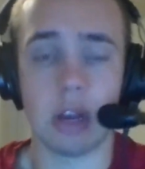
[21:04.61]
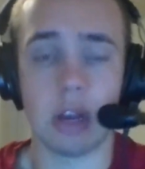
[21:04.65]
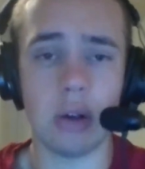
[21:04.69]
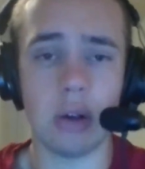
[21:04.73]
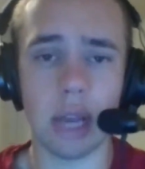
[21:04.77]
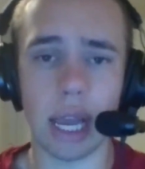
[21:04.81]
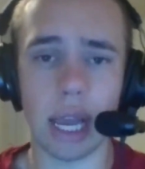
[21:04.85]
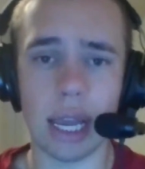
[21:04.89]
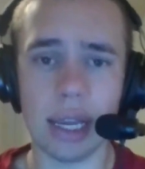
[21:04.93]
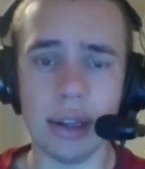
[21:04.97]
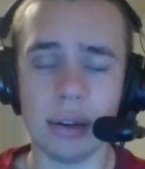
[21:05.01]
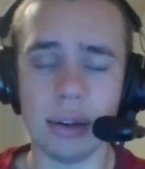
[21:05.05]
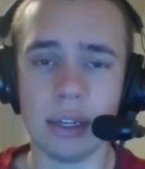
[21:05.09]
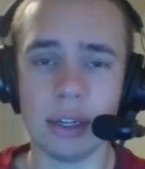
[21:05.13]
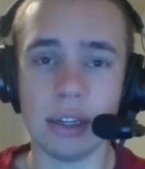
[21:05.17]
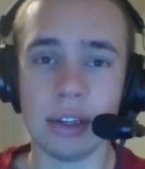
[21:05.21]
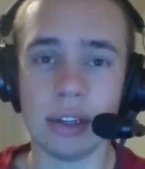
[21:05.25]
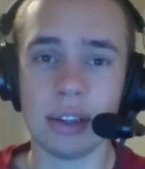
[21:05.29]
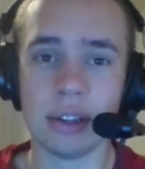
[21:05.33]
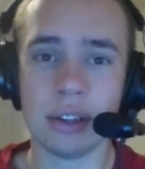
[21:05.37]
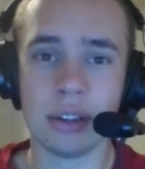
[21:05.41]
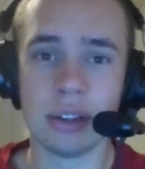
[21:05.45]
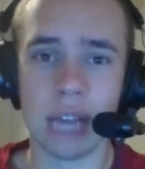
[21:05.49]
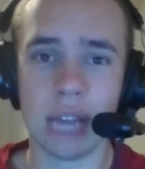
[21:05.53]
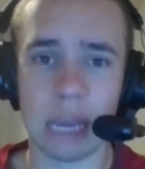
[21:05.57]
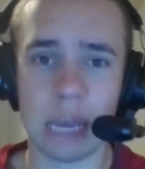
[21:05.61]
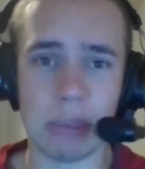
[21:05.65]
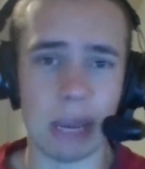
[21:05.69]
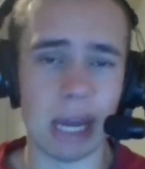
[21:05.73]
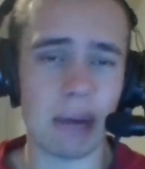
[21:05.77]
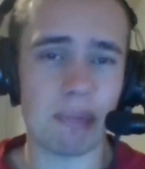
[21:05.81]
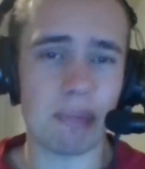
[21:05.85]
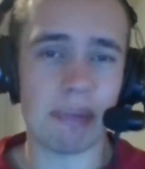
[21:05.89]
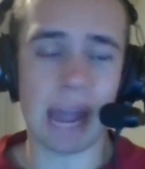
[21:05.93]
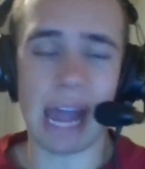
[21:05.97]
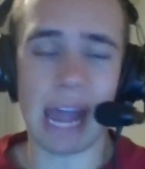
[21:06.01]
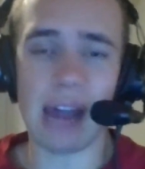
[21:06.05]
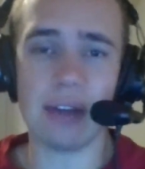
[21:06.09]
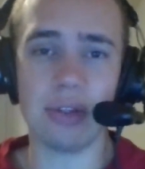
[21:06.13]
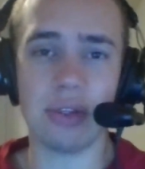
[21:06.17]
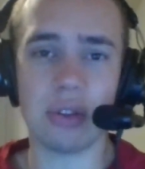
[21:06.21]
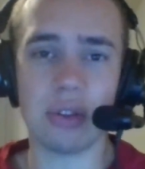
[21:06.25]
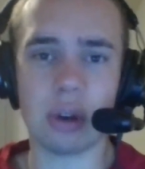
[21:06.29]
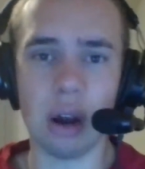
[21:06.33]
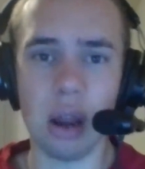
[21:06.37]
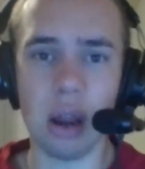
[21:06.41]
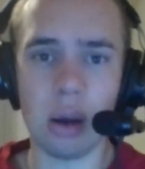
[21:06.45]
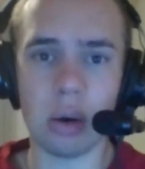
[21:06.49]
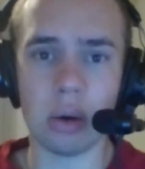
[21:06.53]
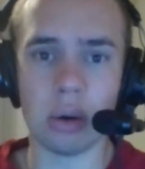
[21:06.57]
Okay, he made a bad
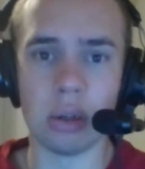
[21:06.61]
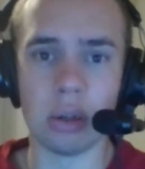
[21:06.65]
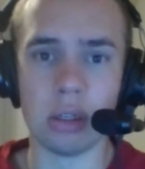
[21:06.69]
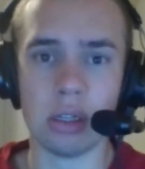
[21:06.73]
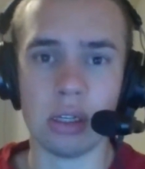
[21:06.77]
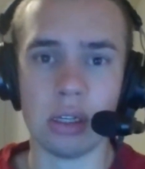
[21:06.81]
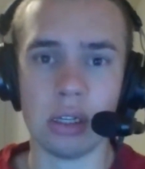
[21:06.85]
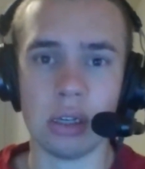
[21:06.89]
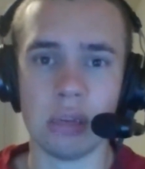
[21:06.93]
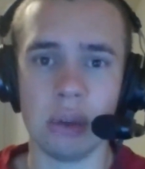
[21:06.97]
throw.